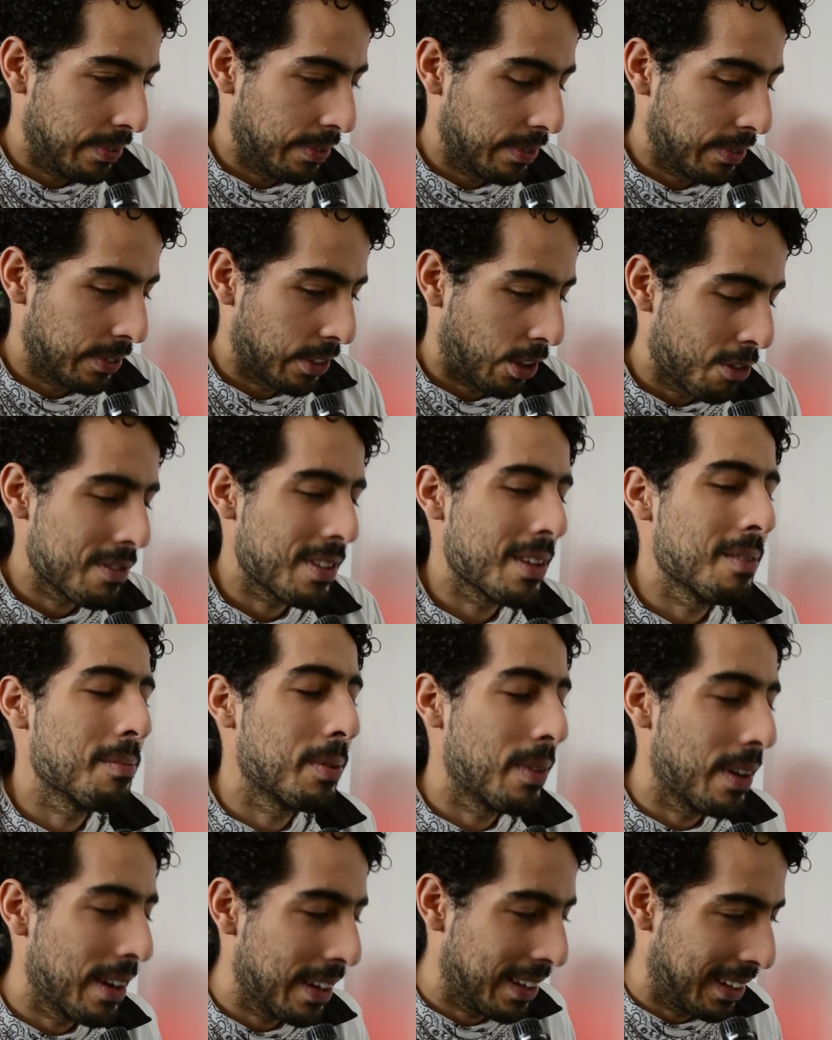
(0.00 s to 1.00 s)

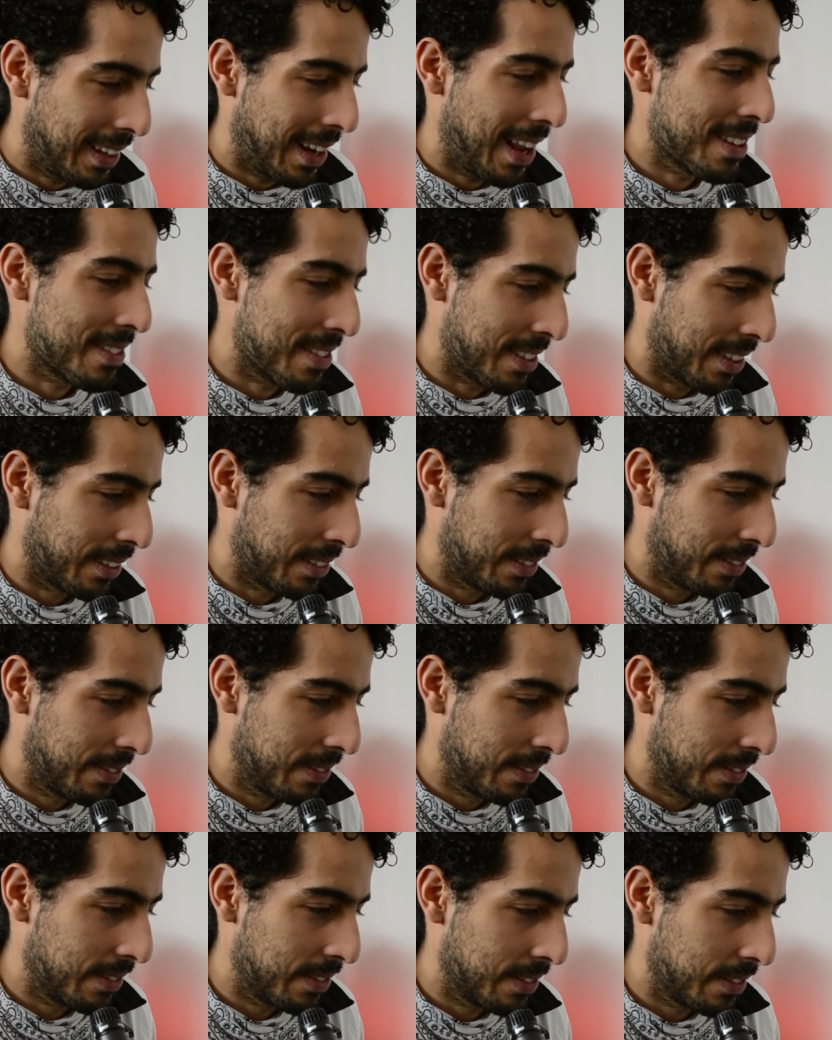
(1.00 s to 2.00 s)
contemporary classical
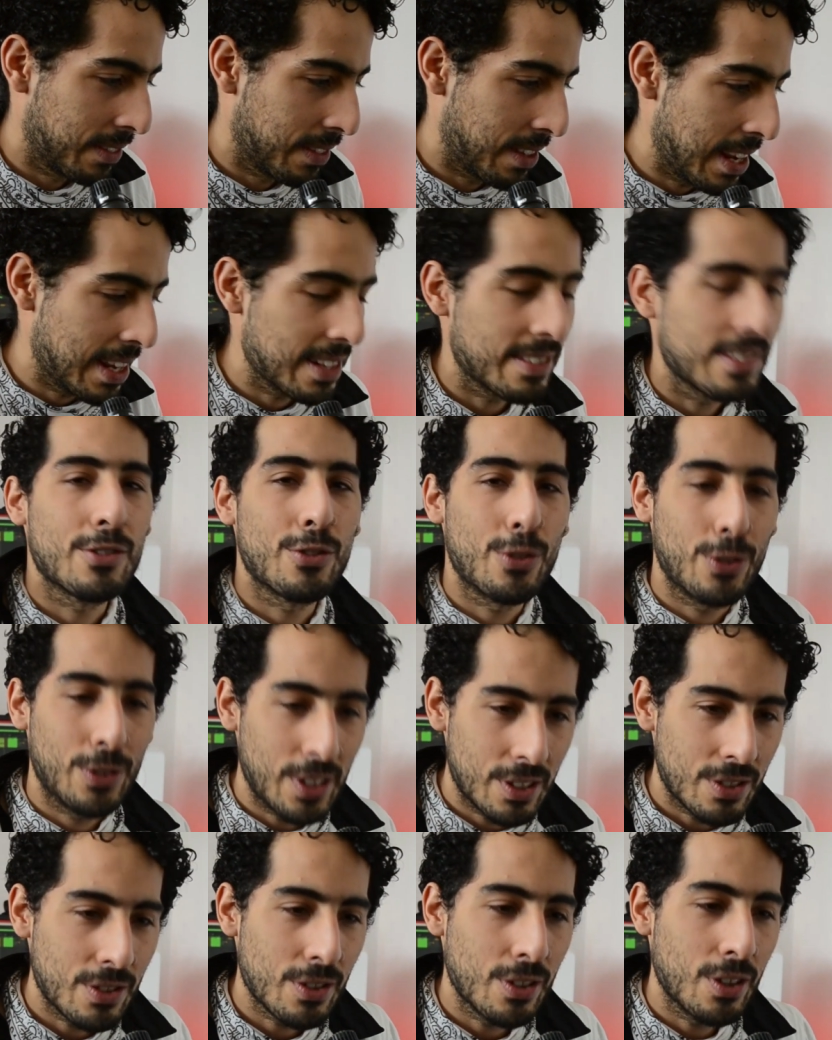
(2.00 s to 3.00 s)
is the
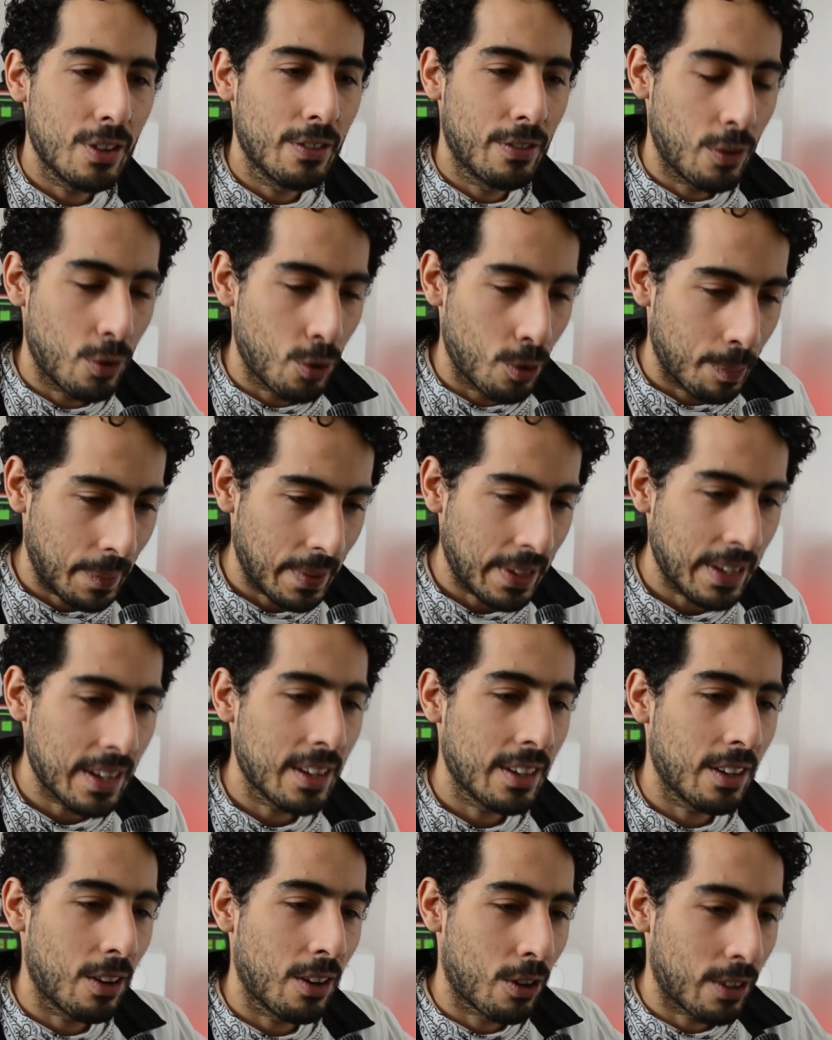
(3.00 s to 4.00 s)
tradition of European
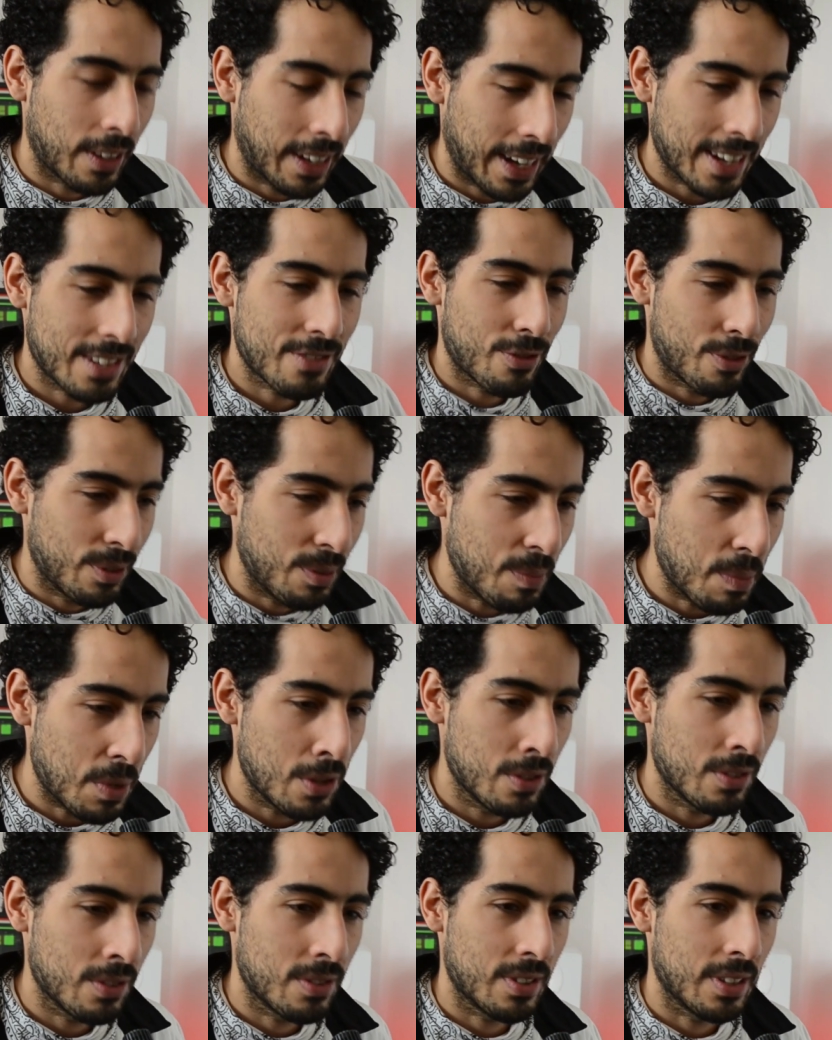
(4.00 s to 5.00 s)
orchestral
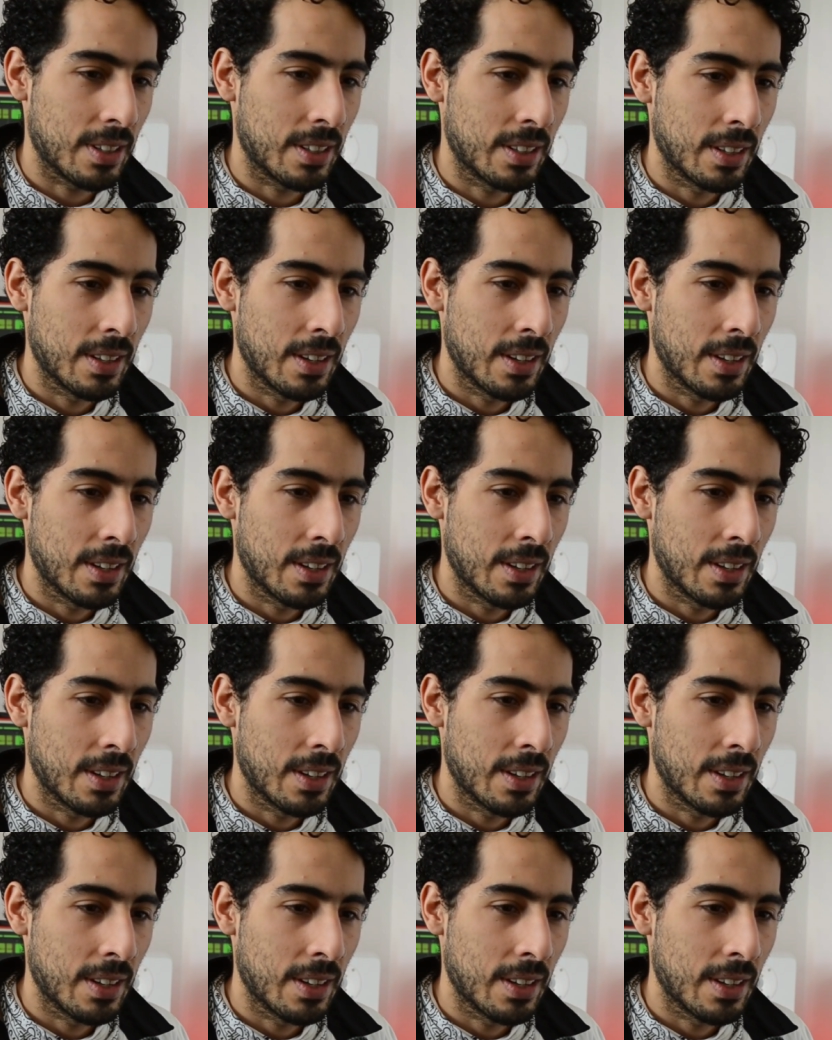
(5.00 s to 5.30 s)
music.